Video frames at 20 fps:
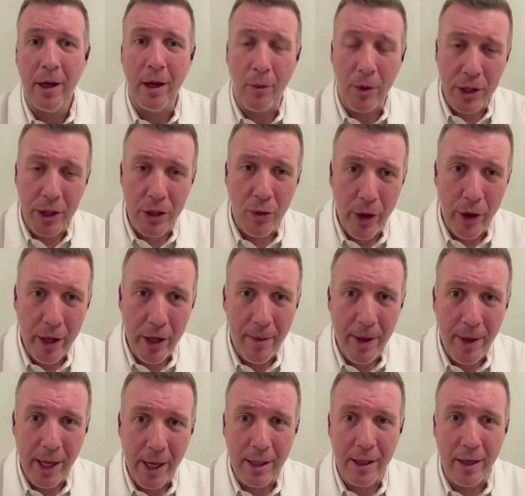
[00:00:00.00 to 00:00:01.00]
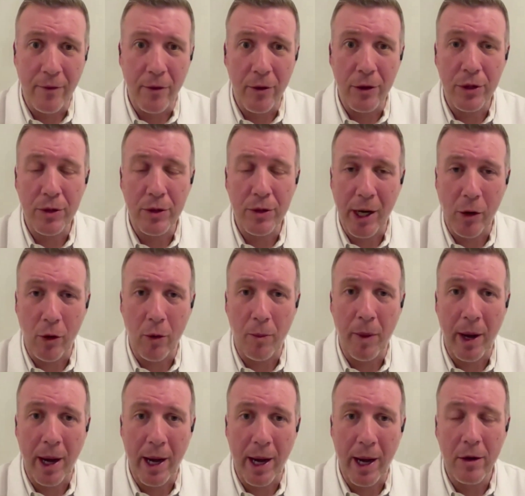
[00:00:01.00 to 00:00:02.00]
And what's the way to make a diverse
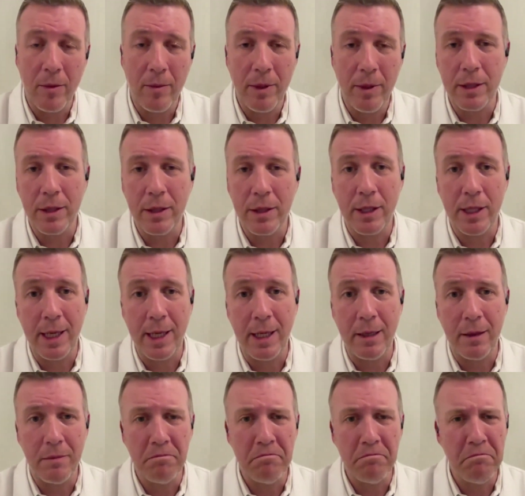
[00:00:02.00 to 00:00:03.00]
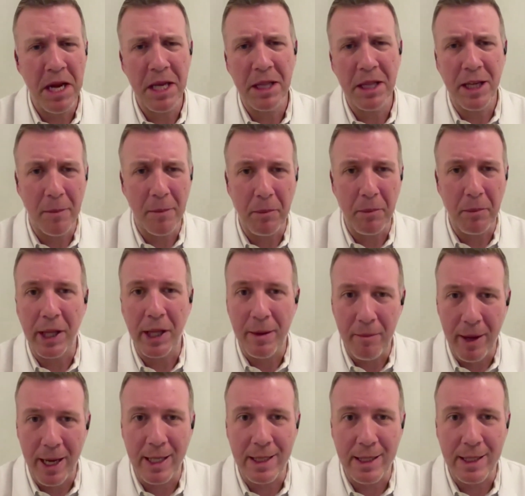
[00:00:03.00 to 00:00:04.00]
microbiome is to eat mainly a
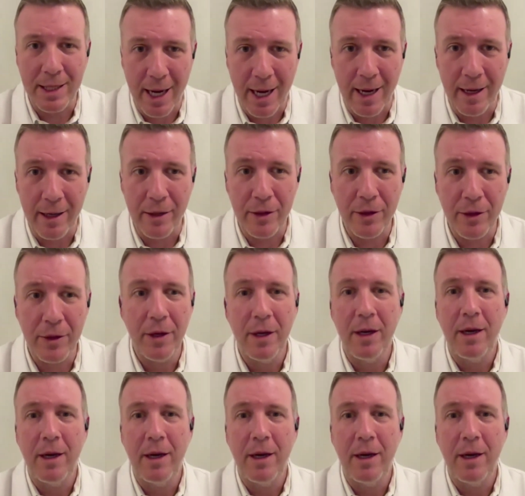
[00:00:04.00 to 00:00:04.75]
plant-based diet.